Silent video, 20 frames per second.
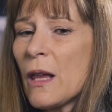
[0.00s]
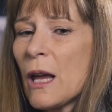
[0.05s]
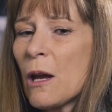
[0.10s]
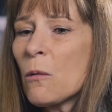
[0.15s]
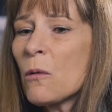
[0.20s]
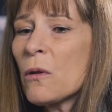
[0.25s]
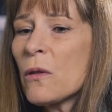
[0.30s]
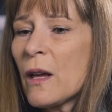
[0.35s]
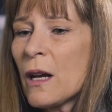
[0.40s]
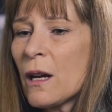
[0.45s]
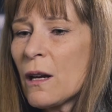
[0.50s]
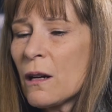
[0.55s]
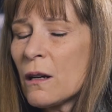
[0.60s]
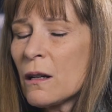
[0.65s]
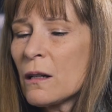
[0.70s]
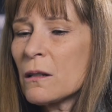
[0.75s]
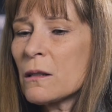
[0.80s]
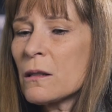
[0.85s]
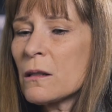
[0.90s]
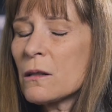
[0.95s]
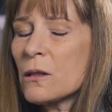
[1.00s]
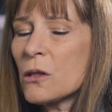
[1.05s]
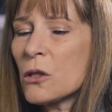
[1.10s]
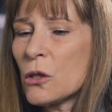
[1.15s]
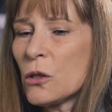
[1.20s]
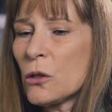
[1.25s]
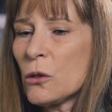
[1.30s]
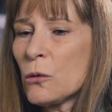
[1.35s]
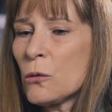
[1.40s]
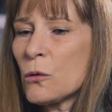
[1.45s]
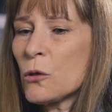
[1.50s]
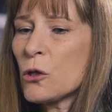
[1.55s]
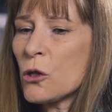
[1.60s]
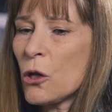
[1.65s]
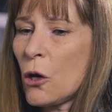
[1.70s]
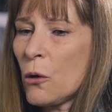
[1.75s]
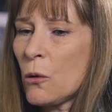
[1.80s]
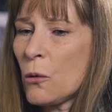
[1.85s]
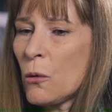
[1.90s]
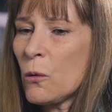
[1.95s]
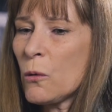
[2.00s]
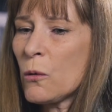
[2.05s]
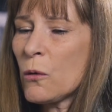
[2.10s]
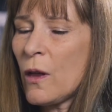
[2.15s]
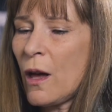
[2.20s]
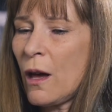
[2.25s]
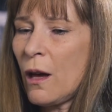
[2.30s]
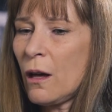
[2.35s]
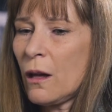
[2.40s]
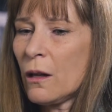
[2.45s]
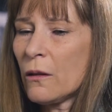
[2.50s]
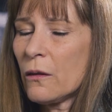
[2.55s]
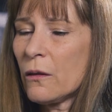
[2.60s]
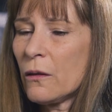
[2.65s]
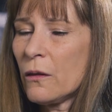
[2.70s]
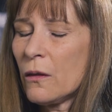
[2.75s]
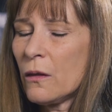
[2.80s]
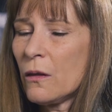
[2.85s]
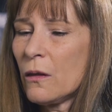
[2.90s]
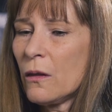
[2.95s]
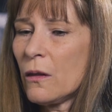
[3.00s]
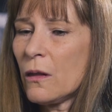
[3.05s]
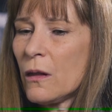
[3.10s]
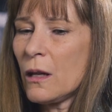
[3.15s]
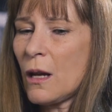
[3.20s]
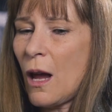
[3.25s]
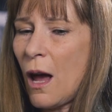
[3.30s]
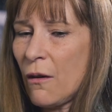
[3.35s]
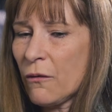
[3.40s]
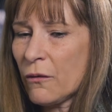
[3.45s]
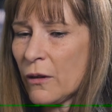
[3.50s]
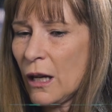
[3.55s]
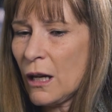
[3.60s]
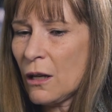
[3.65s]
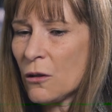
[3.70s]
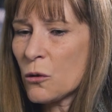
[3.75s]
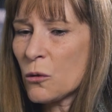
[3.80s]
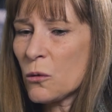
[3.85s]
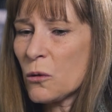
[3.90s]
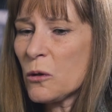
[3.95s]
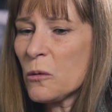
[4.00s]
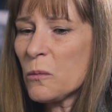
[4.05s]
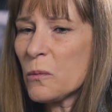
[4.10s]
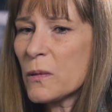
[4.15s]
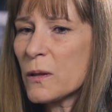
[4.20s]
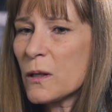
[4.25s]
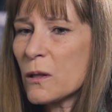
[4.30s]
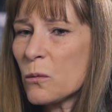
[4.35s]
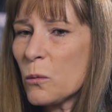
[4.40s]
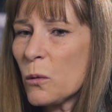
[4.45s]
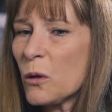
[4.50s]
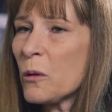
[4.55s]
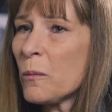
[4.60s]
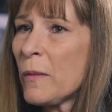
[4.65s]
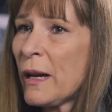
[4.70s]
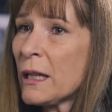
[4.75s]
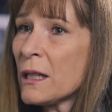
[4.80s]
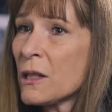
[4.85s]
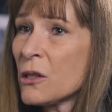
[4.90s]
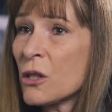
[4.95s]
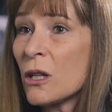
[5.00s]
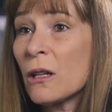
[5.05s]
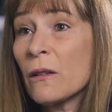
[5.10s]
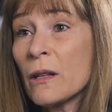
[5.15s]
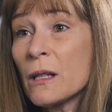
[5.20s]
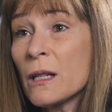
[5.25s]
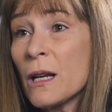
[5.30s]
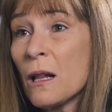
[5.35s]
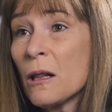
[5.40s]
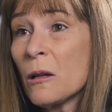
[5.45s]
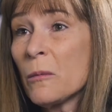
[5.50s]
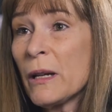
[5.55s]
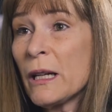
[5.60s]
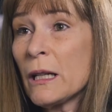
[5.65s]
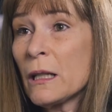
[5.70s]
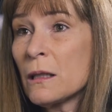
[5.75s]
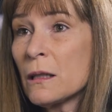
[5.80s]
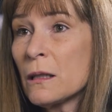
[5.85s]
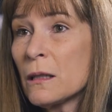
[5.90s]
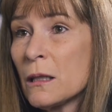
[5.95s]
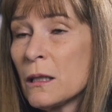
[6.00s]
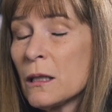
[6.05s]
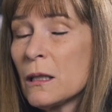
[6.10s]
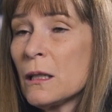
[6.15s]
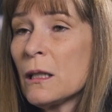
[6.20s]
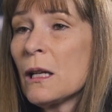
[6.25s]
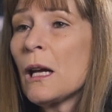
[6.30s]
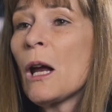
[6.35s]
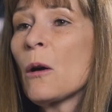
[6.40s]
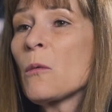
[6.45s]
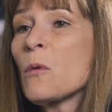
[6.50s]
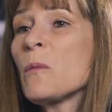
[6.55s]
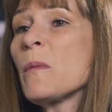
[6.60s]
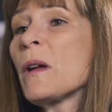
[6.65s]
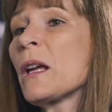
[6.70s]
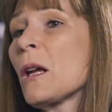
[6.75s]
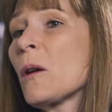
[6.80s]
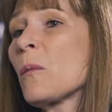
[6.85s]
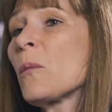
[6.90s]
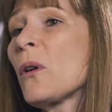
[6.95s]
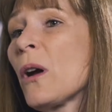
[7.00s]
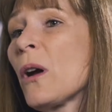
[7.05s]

They were there to show that the Afghan troops were managing the Taliban and we're making